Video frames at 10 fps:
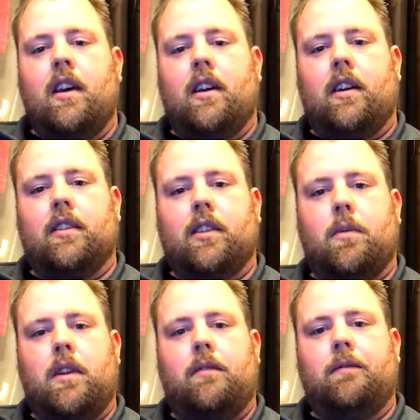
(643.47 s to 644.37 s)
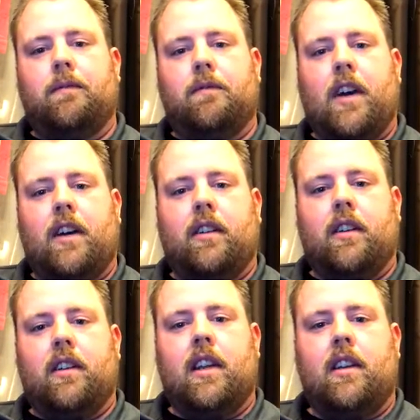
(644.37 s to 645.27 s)
So we found a
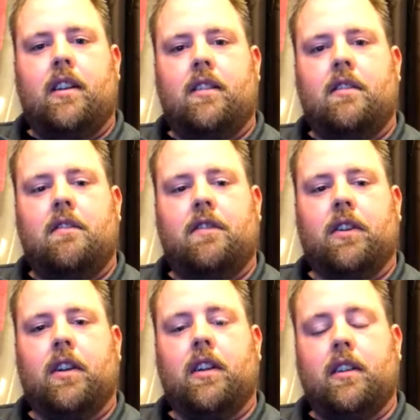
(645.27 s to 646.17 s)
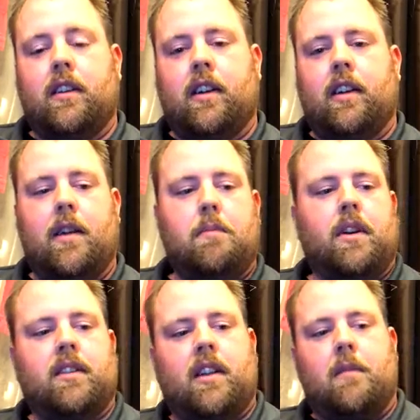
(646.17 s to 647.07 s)
need and filled it, and that put us
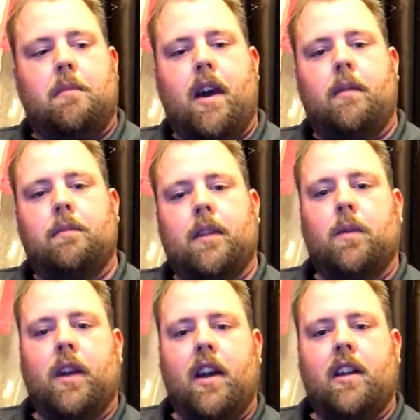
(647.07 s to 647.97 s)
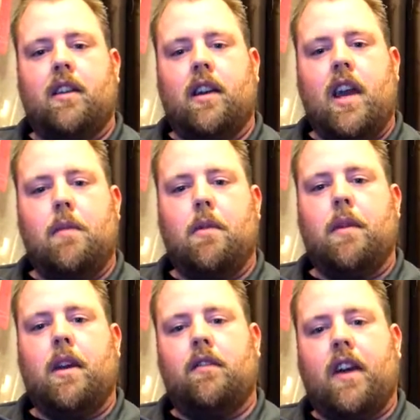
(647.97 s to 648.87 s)
on the map. Then we got into ammo
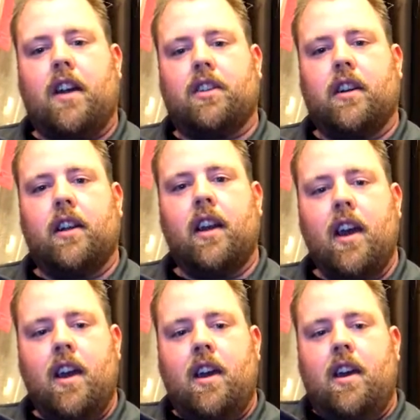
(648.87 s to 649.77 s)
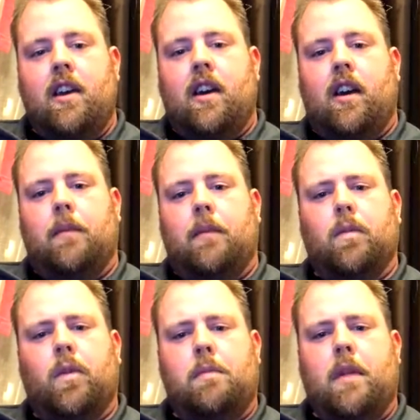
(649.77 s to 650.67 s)
manufacturing.
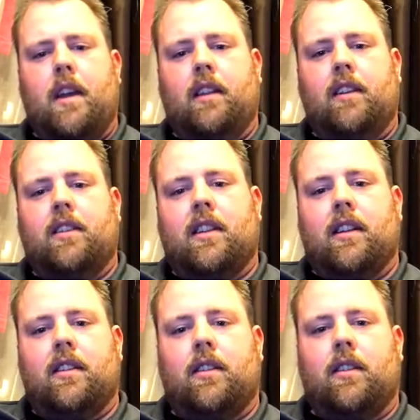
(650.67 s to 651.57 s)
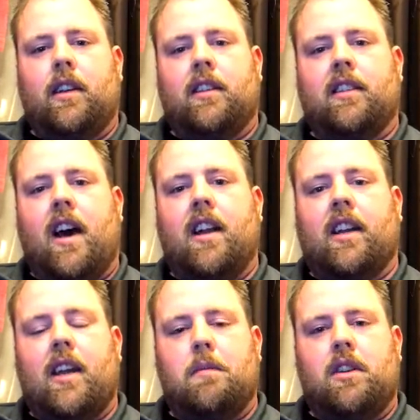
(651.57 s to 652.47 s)
We mainly stick to exotic
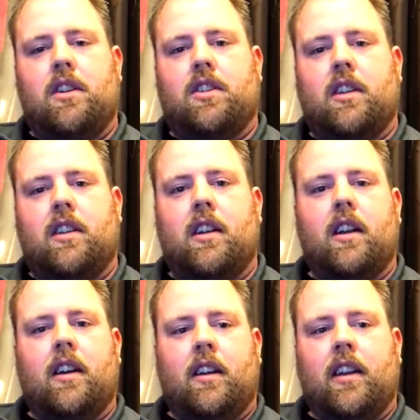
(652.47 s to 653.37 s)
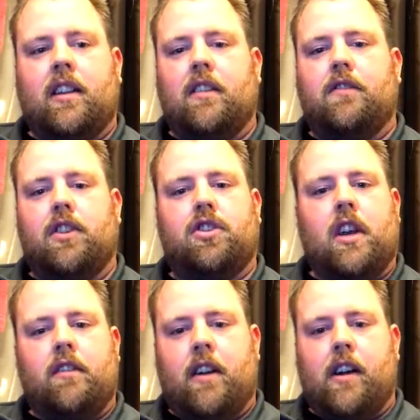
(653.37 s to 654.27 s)
ammunition, like the
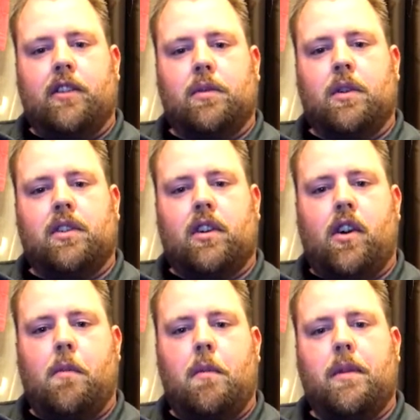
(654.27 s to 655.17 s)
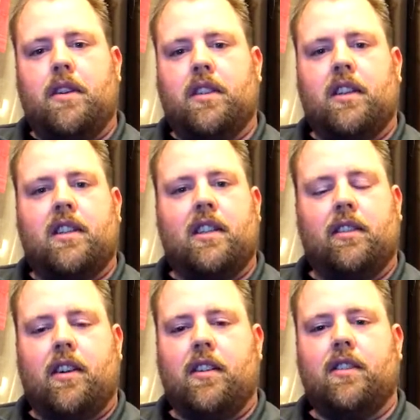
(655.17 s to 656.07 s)
flechette rounds, which are armor-piercing steel
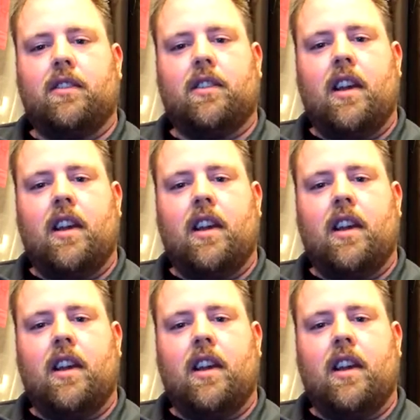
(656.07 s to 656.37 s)
darts,